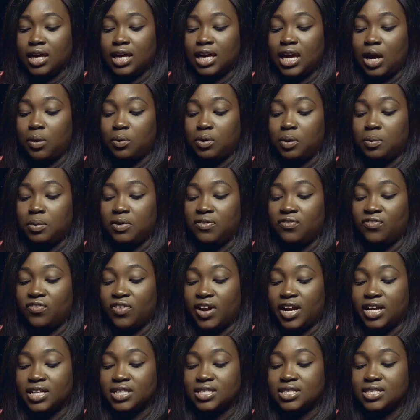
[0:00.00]
can we be
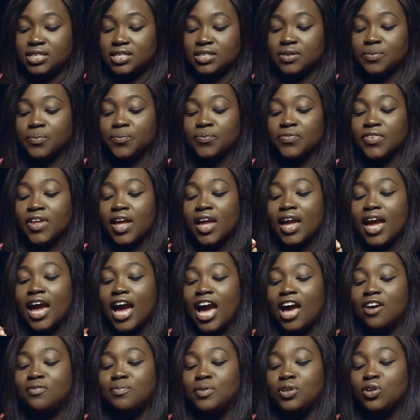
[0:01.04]
friends?
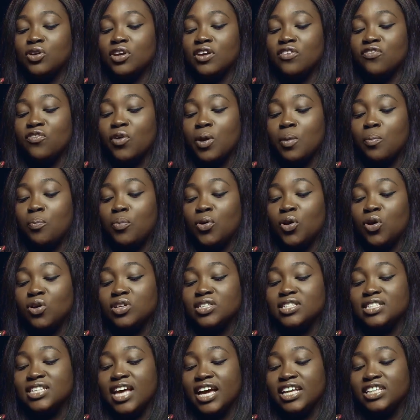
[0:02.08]
I've been looking for a
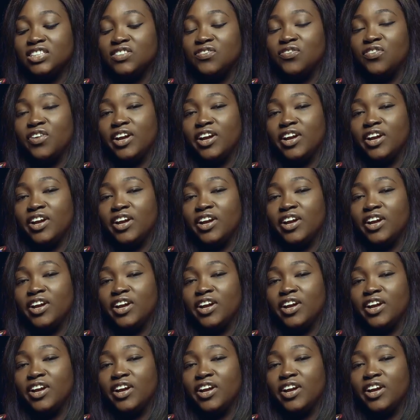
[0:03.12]
plus sized